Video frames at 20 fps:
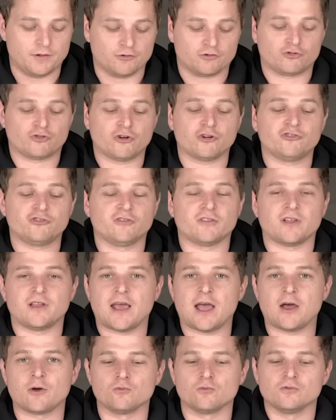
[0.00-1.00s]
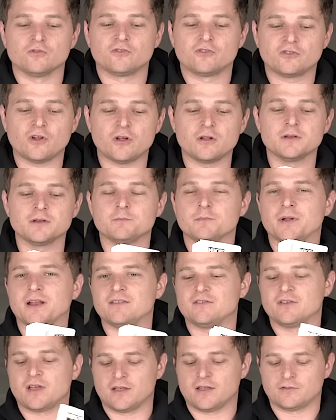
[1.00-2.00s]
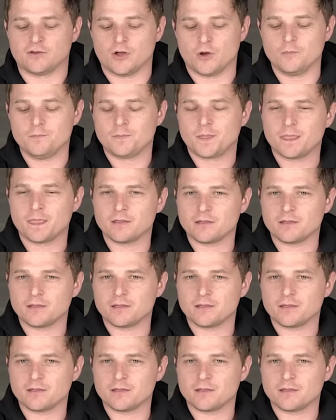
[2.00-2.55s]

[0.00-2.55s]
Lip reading: instructions on how to install it. But as you guys know,